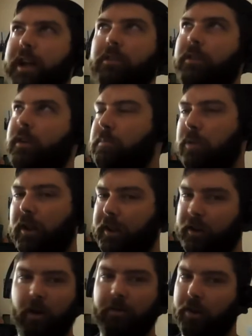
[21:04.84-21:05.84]
downloaded
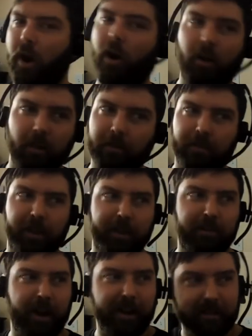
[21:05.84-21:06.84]
plugin over all of like
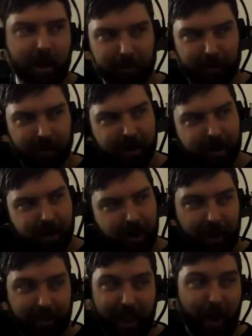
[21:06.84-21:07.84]
grasshopper
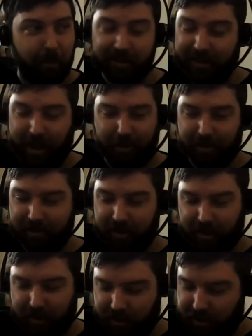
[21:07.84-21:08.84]
and that was that was
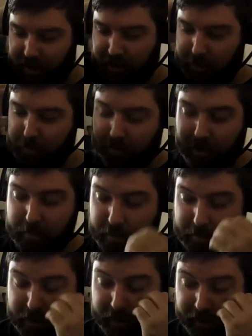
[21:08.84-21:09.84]
like a shock to both him and
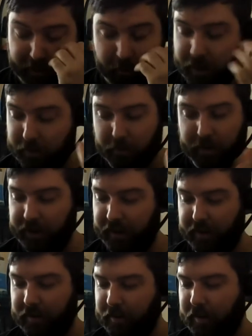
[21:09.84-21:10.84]
me. Like we we
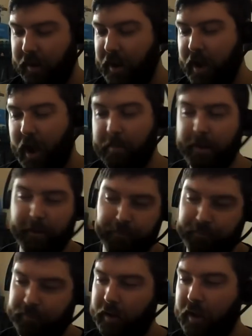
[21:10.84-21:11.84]
didn't. I mean,
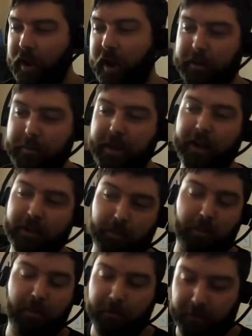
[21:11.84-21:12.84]
to be honest,
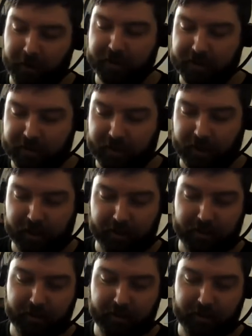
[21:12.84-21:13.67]
when we first like,